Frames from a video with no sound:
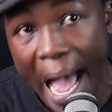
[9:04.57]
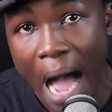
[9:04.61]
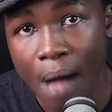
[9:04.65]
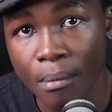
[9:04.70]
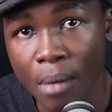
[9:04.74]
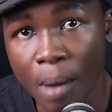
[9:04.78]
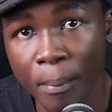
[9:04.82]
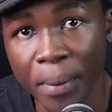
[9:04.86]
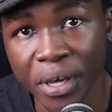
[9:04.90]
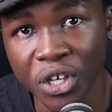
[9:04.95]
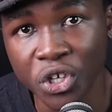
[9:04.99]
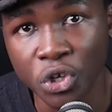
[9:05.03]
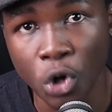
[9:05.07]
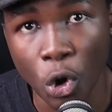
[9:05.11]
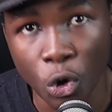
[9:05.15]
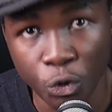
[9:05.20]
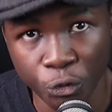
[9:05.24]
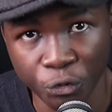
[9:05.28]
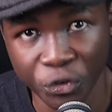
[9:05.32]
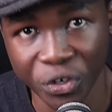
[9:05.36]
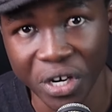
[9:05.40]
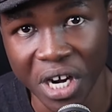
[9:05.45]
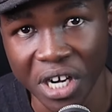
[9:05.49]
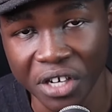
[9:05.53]
I'm a bit
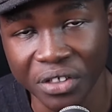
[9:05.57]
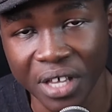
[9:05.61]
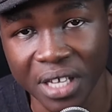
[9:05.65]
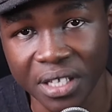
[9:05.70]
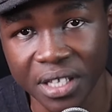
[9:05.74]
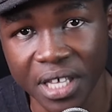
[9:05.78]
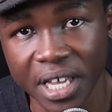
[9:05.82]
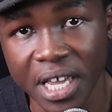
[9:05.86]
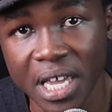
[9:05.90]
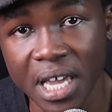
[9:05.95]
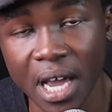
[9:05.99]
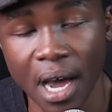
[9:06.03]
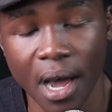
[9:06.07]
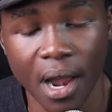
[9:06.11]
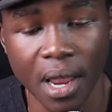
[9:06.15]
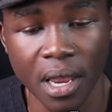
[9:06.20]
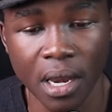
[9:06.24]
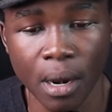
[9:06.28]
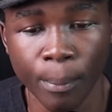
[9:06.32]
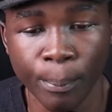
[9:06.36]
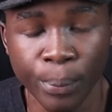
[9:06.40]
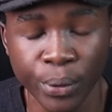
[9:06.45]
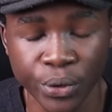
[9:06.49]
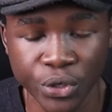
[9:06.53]
confident that they are
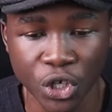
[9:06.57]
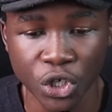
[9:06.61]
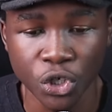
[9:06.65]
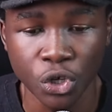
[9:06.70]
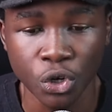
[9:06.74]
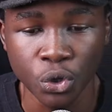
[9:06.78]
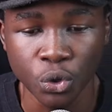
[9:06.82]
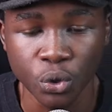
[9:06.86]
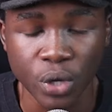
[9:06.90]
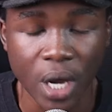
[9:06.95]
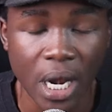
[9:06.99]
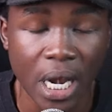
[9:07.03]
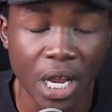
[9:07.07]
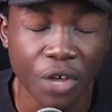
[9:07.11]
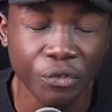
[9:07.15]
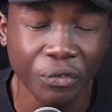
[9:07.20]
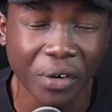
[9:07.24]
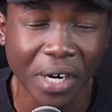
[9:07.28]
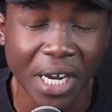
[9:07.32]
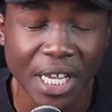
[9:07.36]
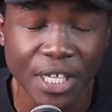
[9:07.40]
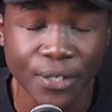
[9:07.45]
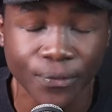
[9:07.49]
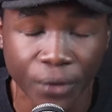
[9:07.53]
in a position to
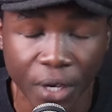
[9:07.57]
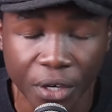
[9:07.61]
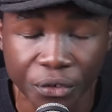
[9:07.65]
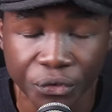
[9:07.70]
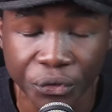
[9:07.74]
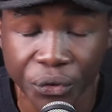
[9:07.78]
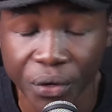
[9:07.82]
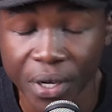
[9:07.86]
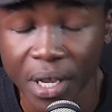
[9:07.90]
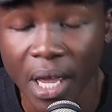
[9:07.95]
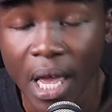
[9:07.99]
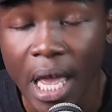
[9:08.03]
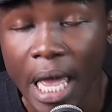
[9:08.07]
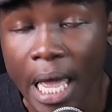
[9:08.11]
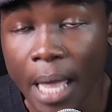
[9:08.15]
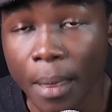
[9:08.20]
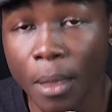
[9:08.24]
deliver us victory.